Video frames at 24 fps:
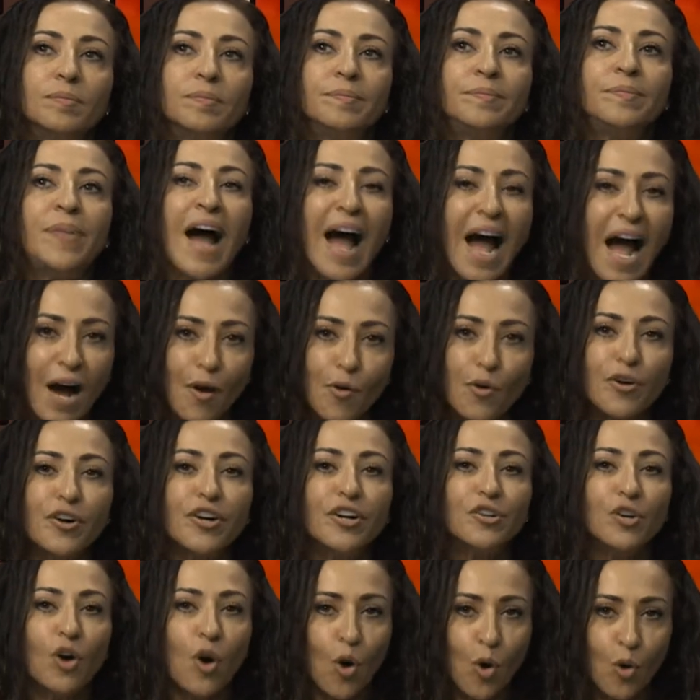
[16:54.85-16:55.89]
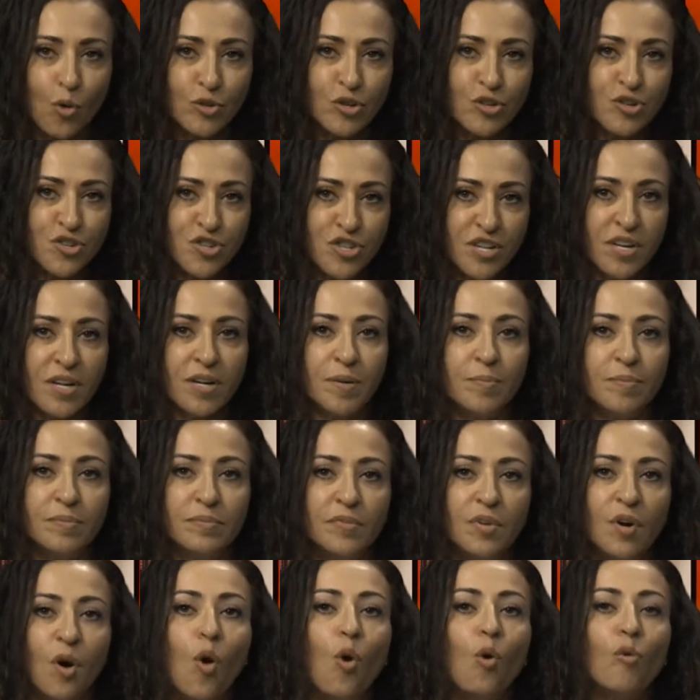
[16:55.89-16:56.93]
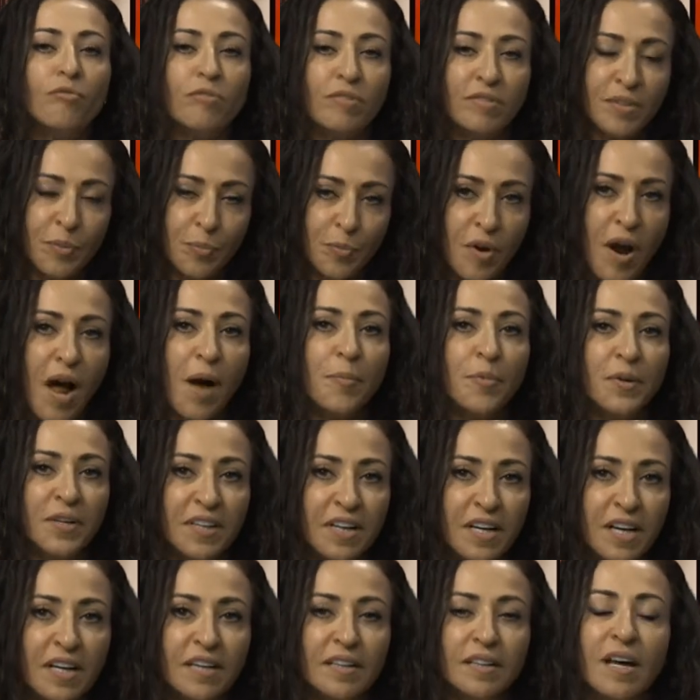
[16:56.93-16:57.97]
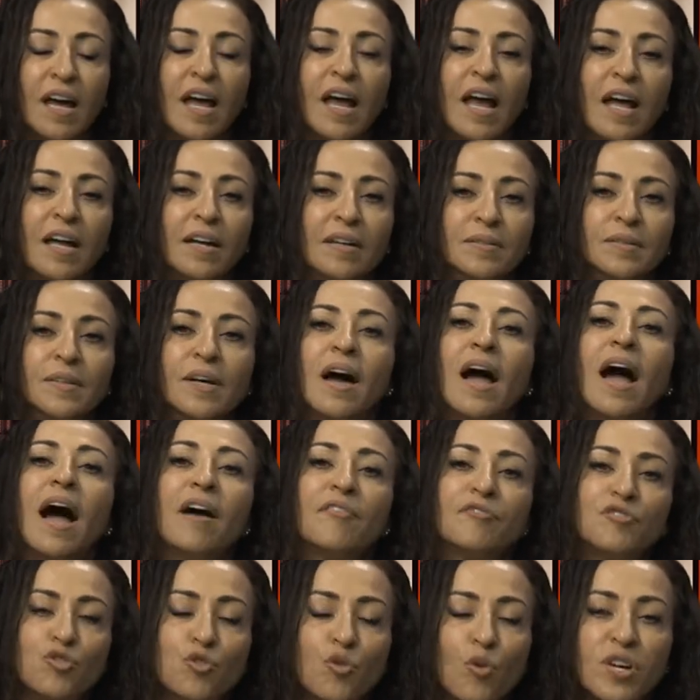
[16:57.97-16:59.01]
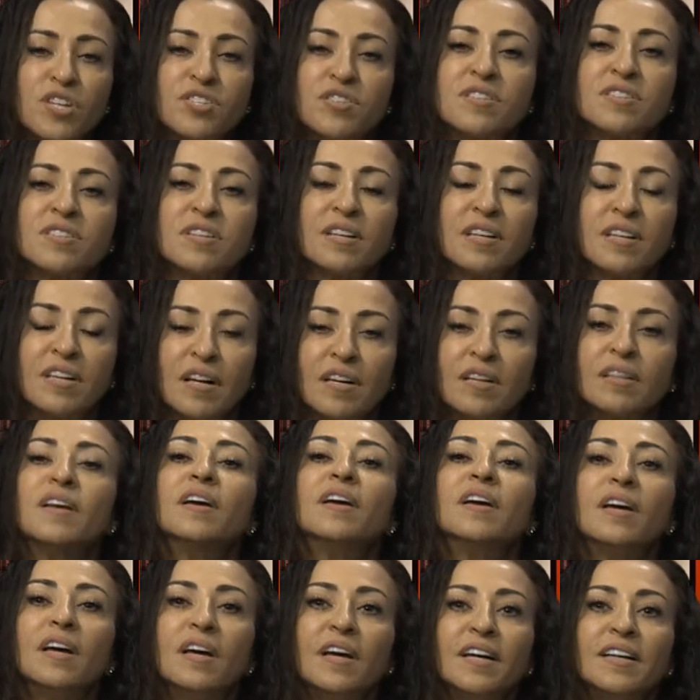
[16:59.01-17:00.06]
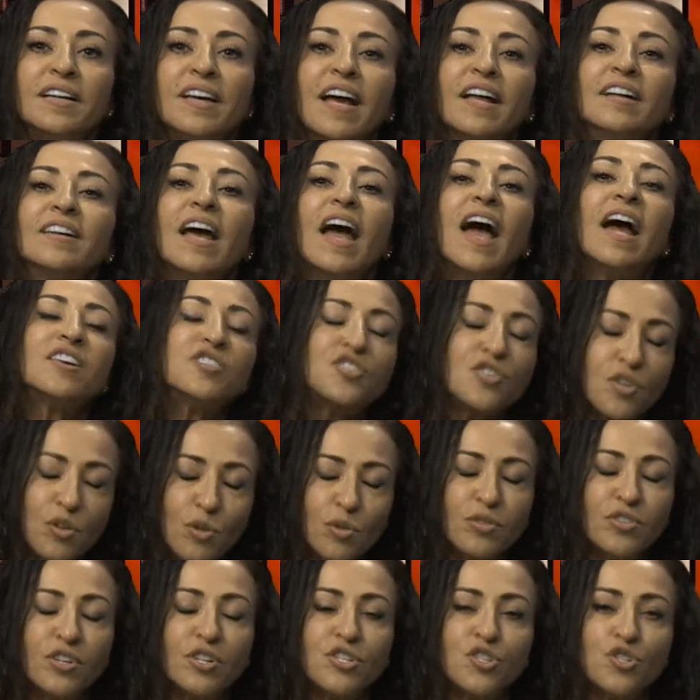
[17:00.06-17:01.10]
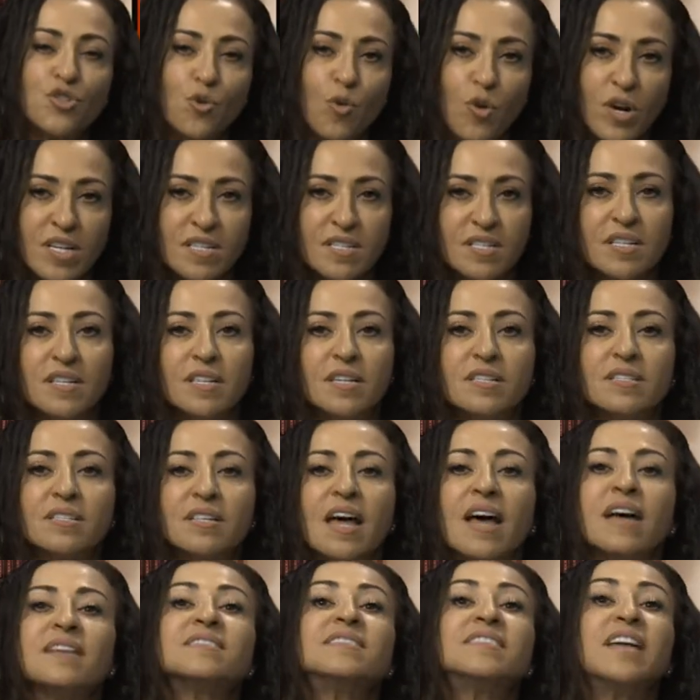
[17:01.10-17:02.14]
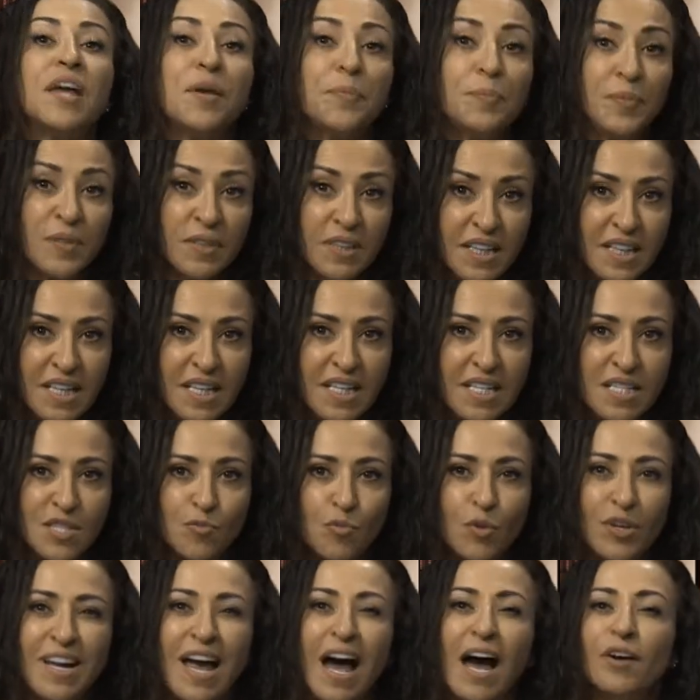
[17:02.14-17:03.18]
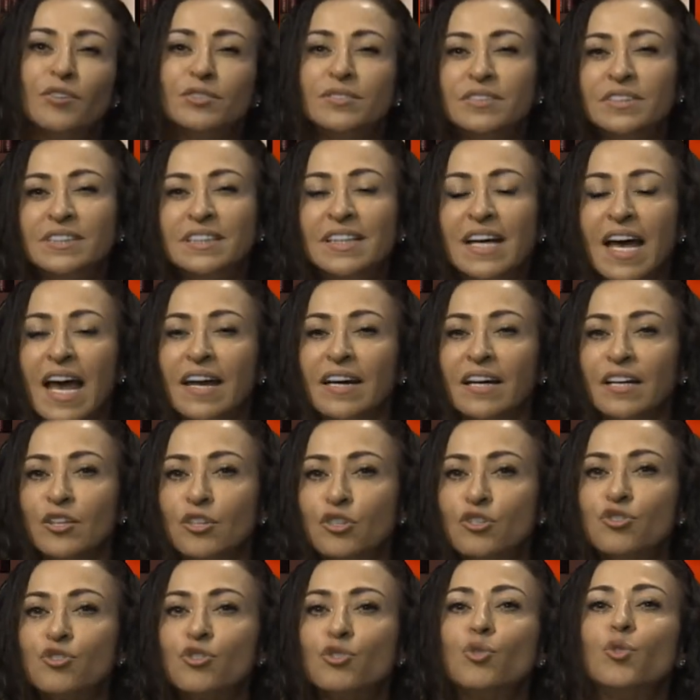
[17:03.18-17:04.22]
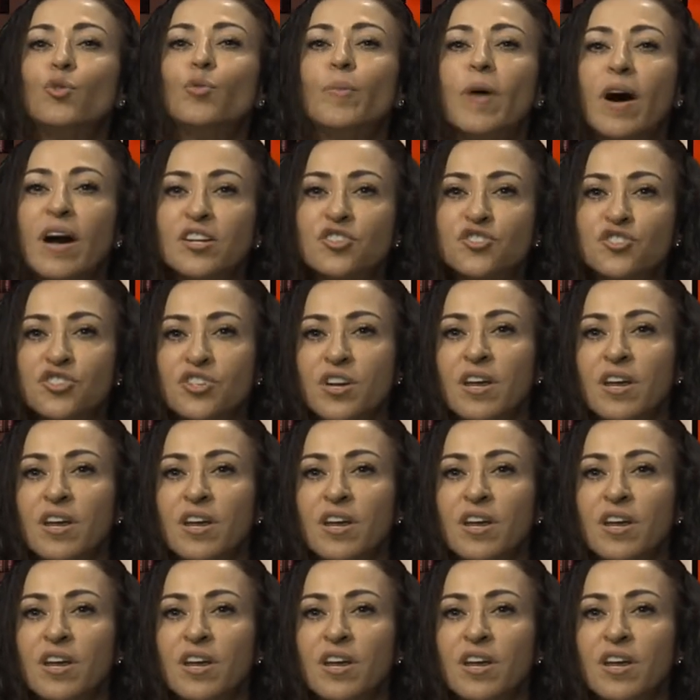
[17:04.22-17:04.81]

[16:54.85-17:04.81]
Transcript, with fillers: power and ownership over the property and and have choices and can can execute their choices as they please without getting too much